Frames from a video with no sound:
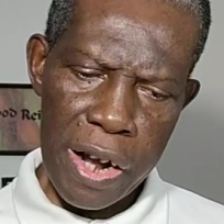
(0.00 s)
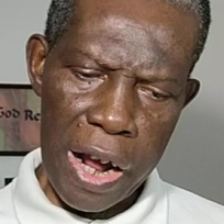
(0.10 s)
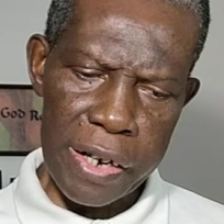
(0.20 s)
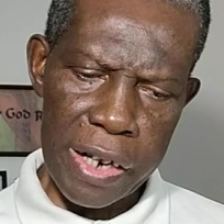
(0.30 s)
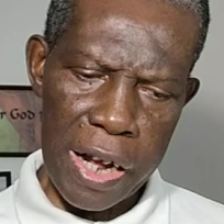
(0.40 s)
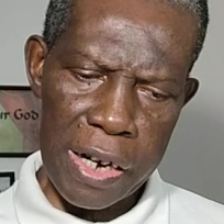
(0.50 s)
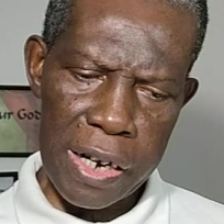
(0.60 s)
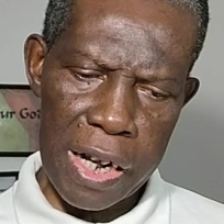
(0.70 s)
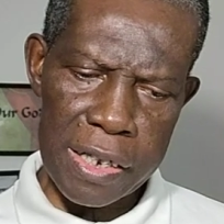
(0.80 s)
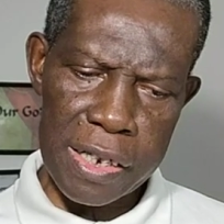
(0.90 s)
And
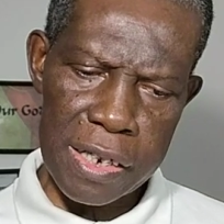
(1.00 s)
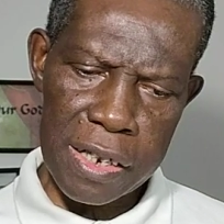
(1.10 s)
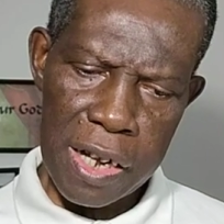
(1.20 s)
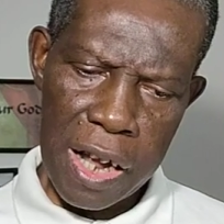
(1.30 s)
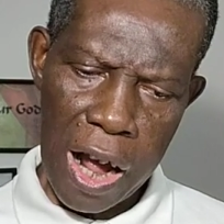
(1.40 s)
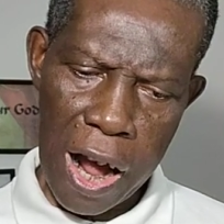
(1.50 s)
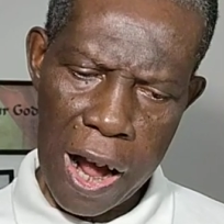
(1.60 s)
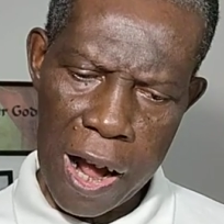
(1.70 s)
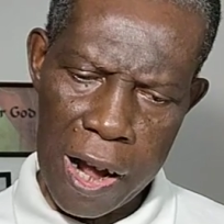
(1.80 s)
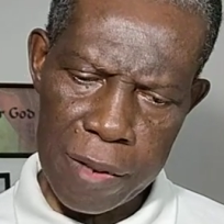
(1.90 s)
then let's
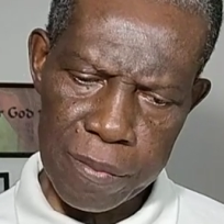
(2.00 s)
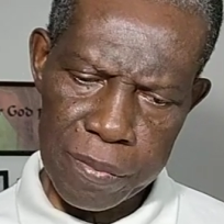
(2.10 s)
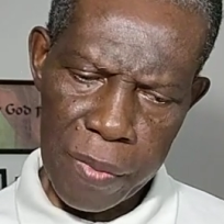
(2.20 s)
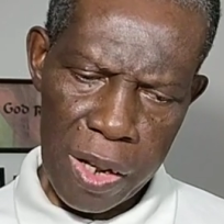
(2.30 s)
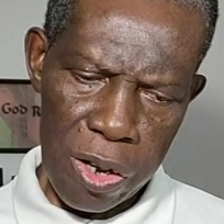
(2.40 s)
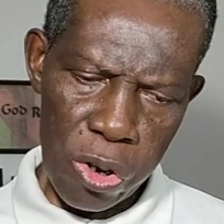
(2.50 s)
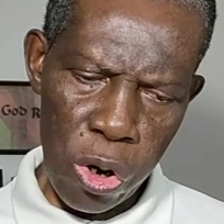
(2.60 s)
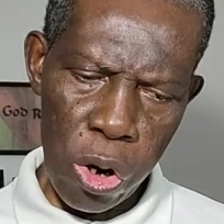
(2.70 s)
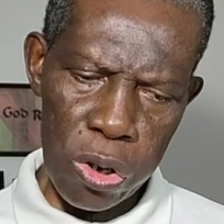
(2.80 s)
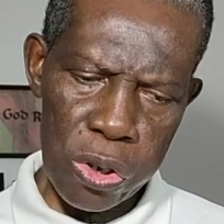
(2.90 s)
uh,
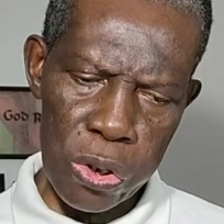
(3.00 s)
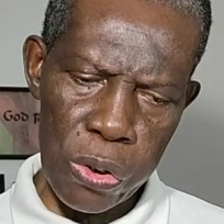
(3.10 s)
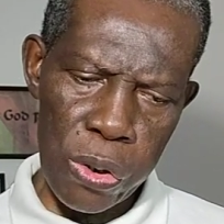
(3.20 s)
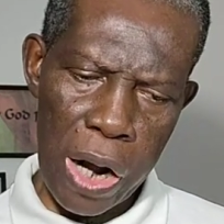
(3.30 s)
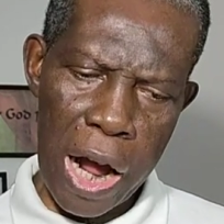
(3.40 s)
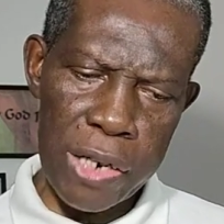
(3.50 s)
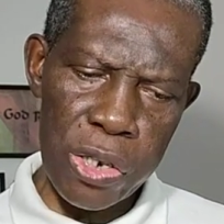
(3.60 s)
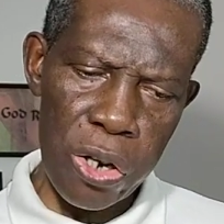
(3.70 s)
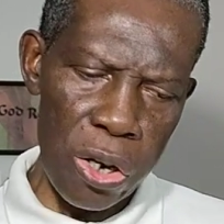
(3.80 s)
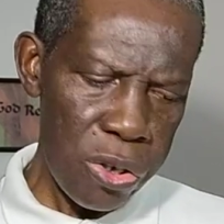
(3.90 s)
go to
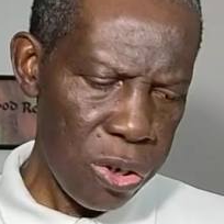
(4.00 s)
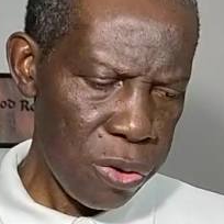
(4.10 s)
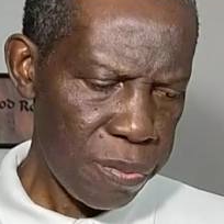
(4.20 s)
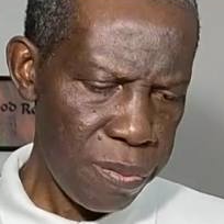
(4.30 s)
Exodus